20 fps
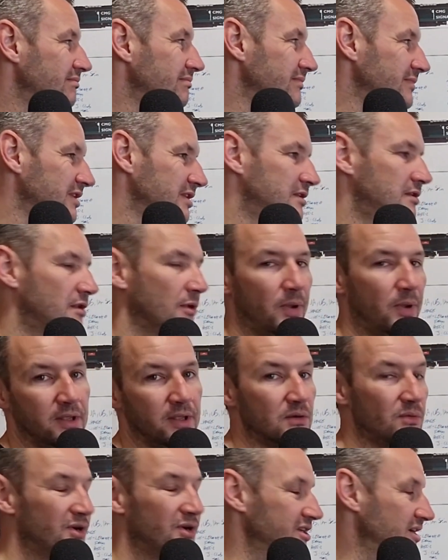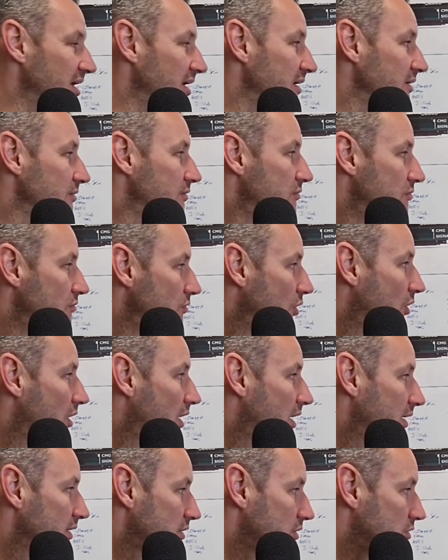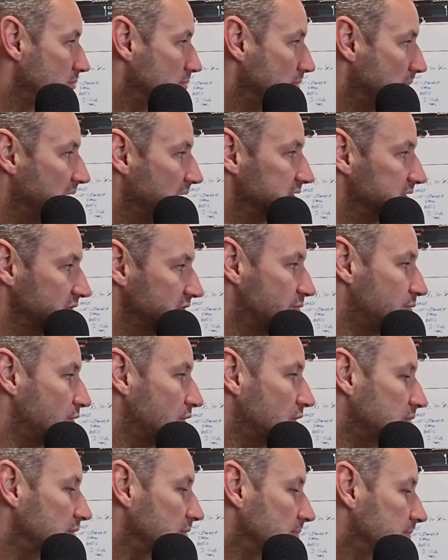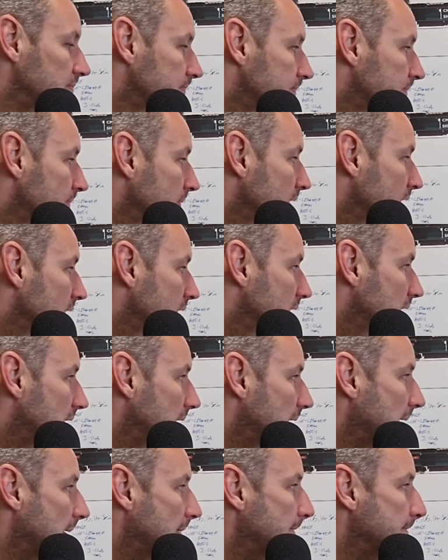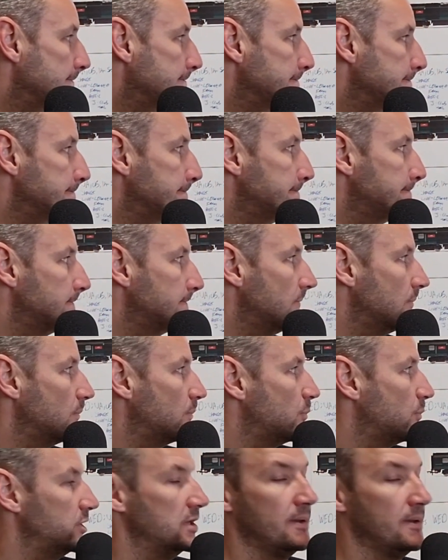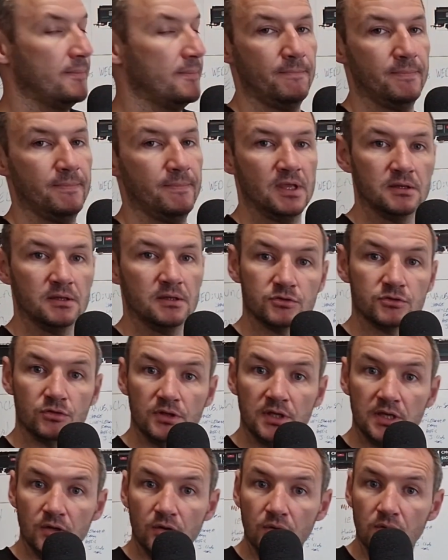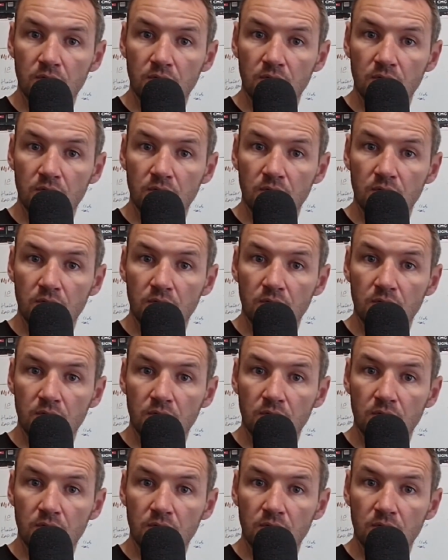depending on where you are, not a massive problem. But yeah, so there you go.